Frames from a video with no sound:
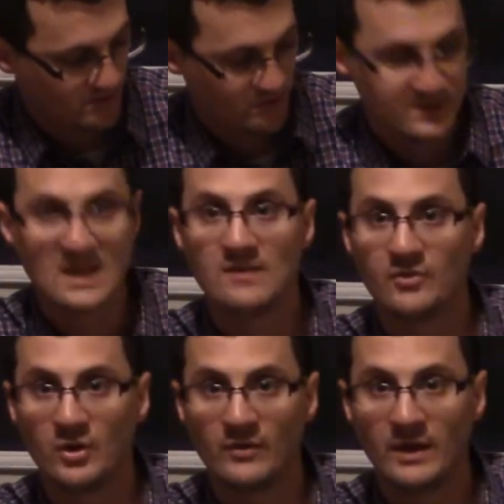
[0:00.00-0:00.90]
all your saves,
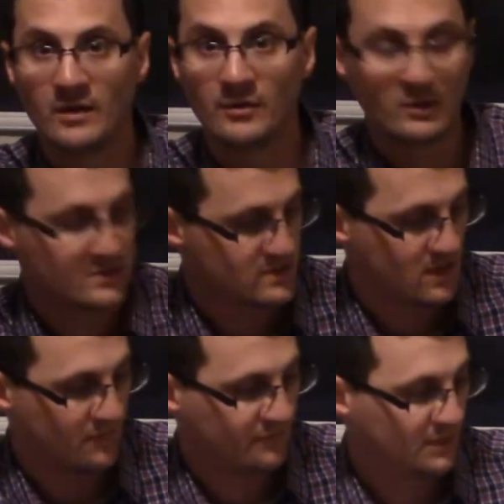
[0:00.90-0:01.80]
and all that other good
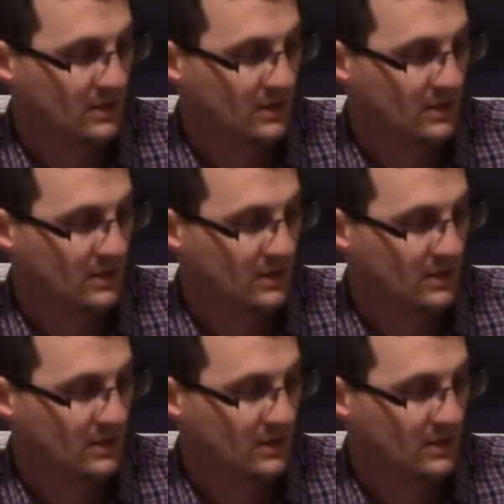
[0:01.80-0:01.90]
stuff.